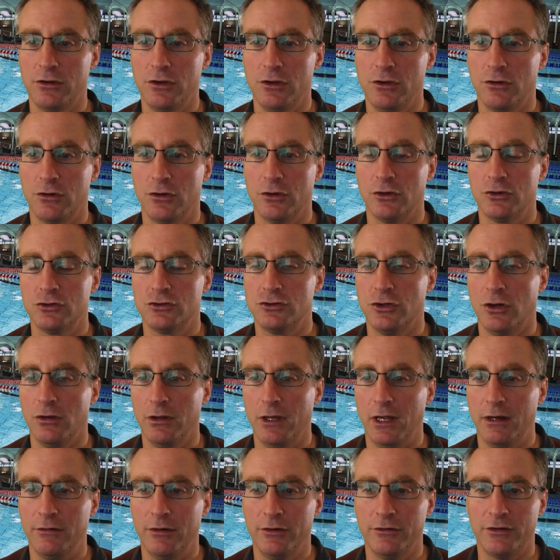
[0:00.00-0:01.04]
You can control
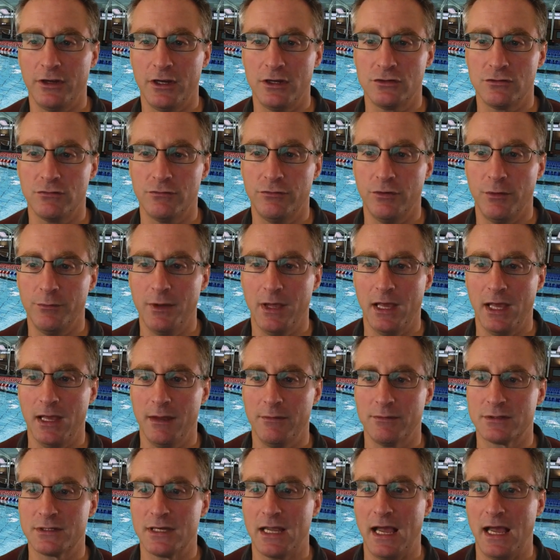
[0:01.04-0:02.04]
that rotation from your hips,